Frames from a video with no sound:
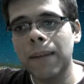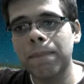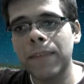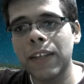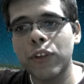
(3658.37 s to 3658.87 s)

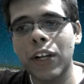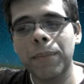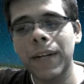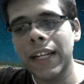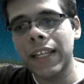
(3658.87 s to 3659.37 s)
if you had
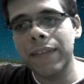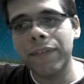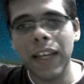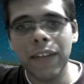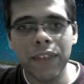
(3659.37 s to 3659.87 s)
played
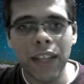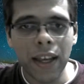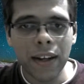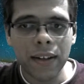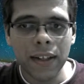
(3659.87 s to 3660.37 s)
e5
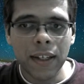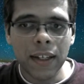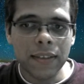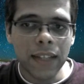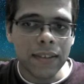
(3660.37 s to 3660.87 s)
there,
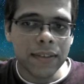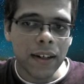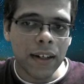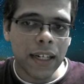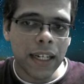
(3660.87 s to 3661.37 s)
then
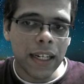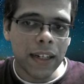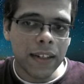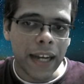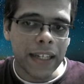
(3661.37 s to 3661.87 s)
suddenly
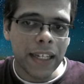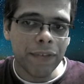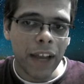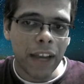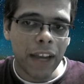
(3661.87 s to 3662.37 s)
knight
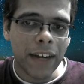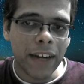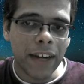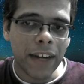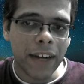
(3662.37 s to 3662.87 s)
d5, knight
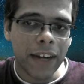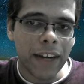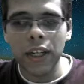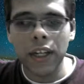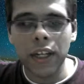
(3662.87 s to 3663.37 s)
f5 would
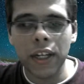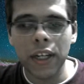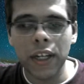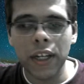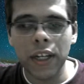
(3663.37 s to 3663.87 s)
come.
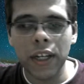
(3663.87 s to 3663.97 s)
And